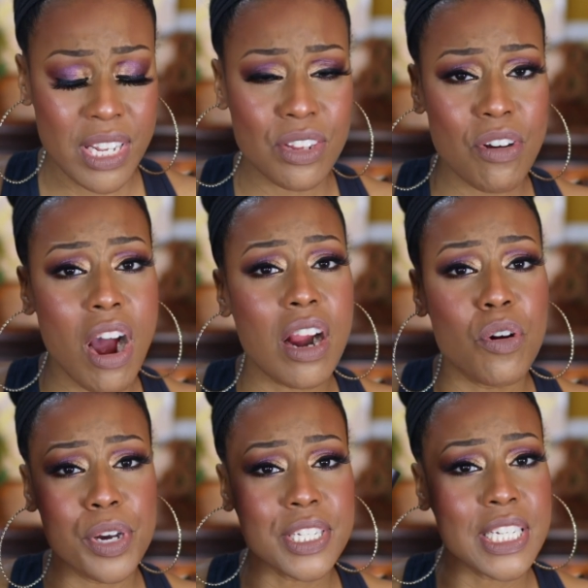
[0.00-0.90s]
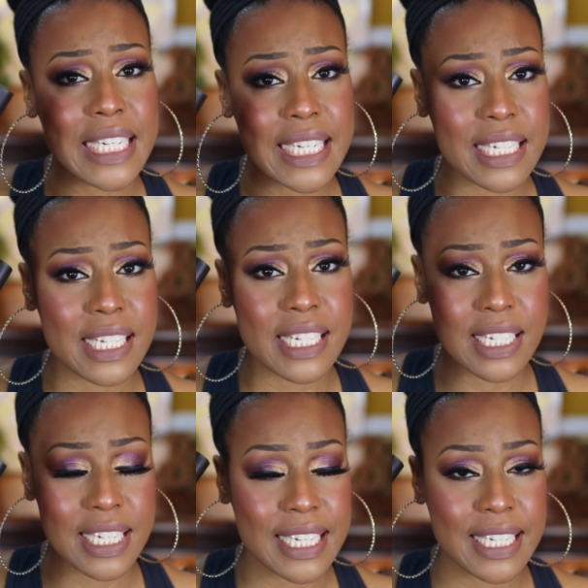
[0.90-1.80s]
you are going to need it
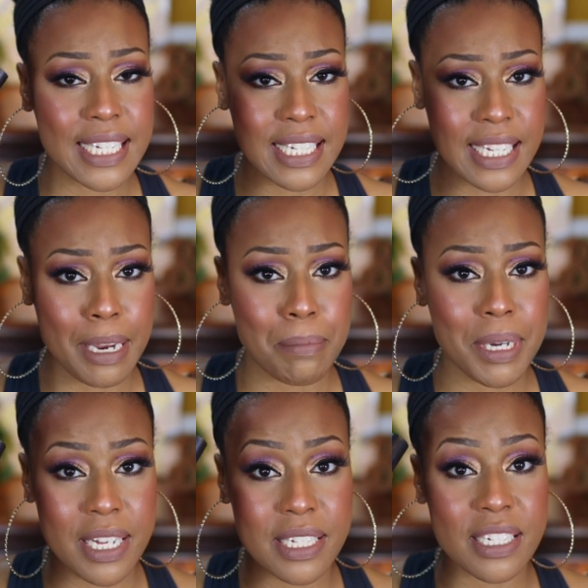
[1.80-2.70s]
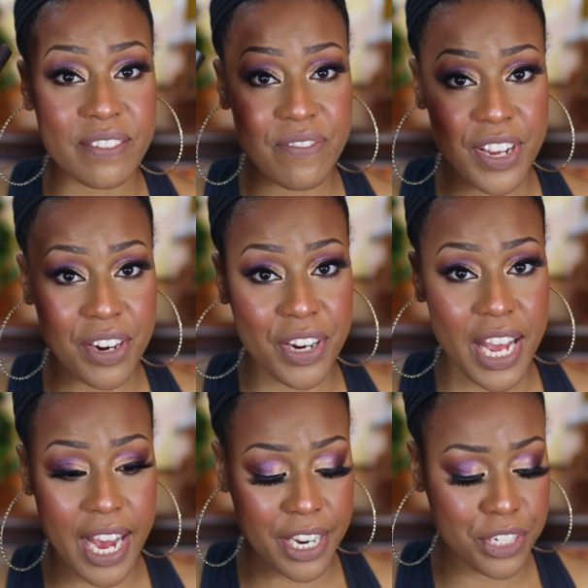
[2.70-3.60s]
need to set it because it's very
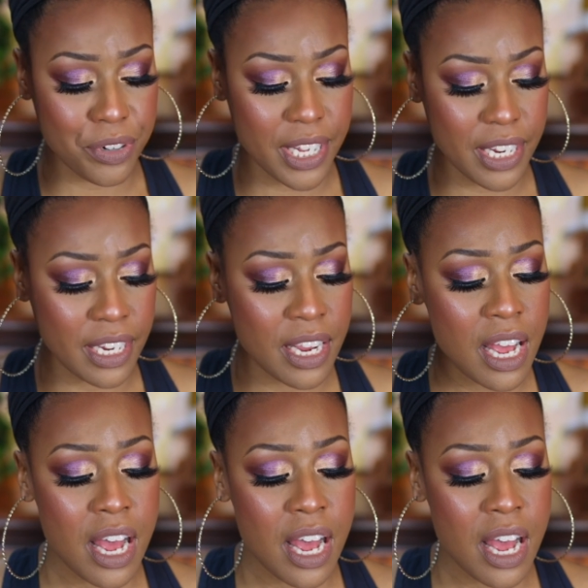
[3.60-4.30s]
hydrating